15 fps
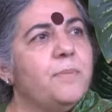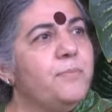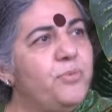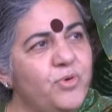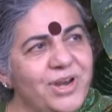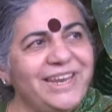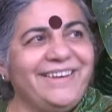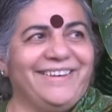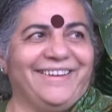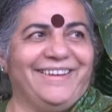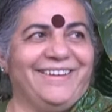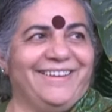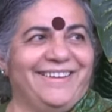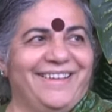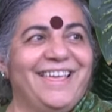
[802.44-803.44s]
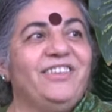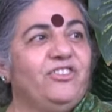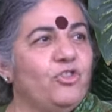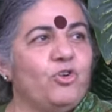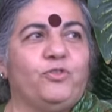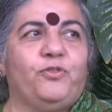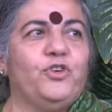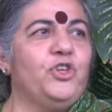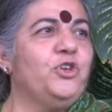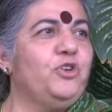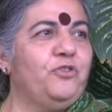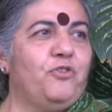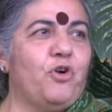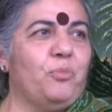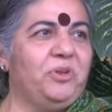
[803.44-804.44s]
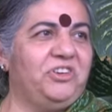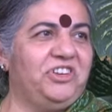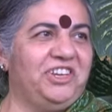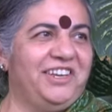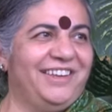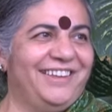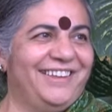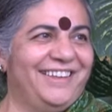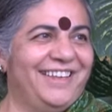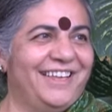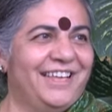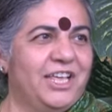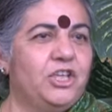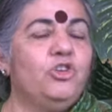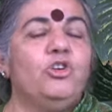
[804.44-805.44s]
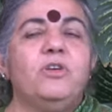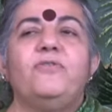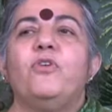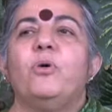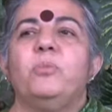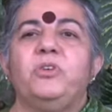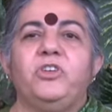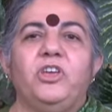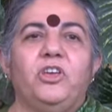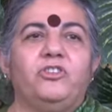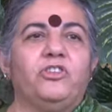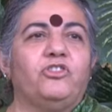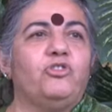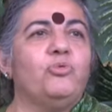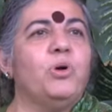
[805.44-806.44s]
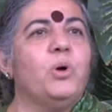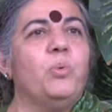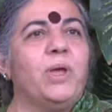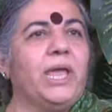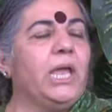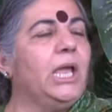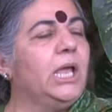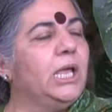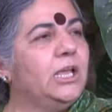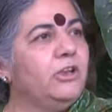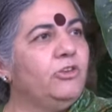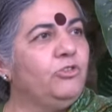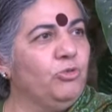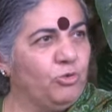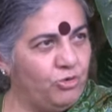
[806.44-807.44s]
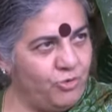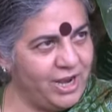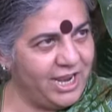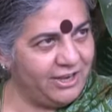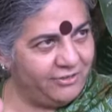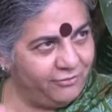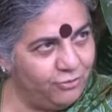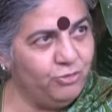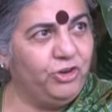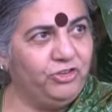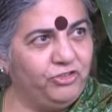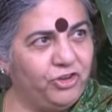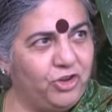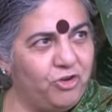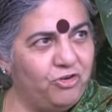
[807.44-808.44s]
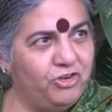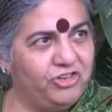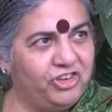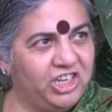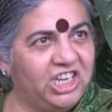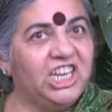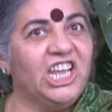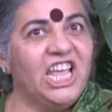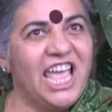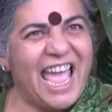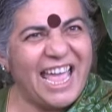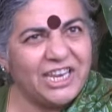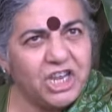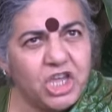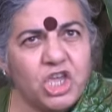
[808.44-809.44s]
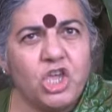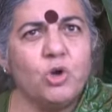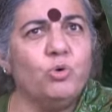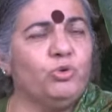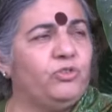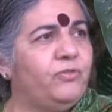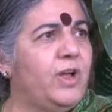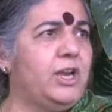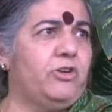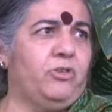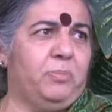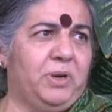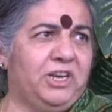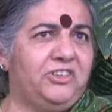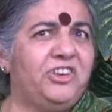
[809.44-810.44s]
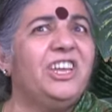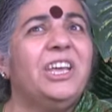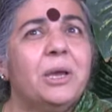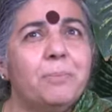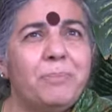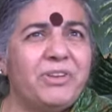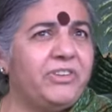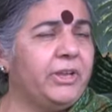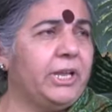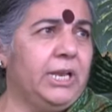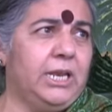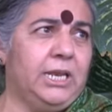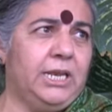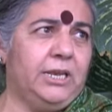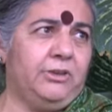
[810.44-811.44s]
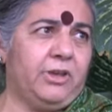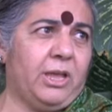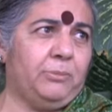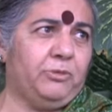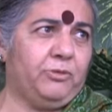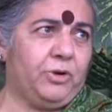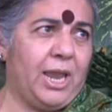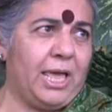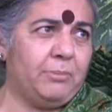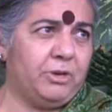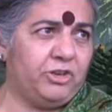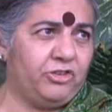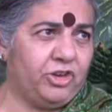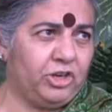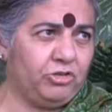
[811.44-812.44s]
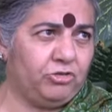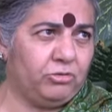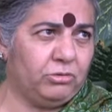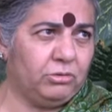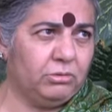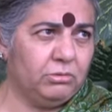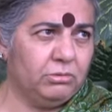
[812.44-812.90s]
Breeding is not for uniformity. Uniformity is a sure way to create food insecurity and huge vulnerability, particularly in times of climate change.